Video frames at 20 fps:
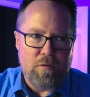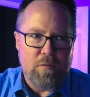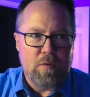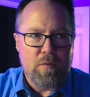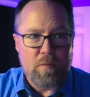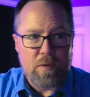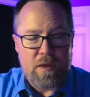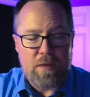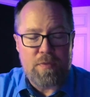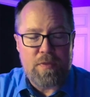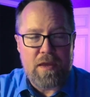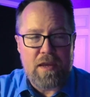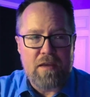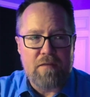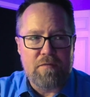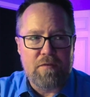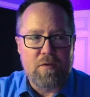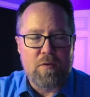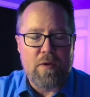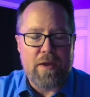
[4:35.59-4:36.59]
When we think
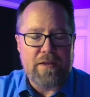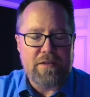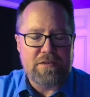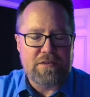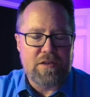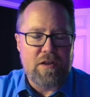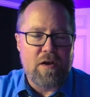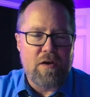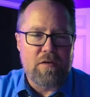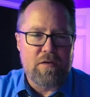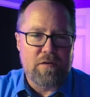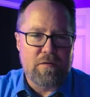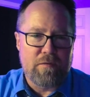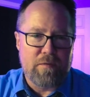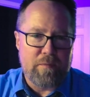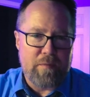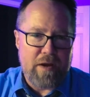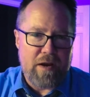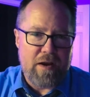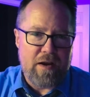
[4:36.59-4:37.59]
of the great slaughter of
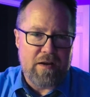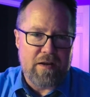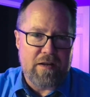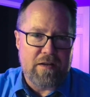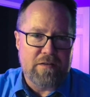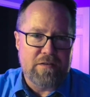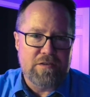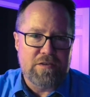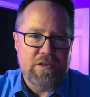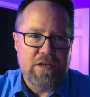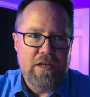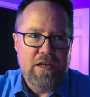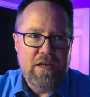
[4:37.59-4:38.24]
Americans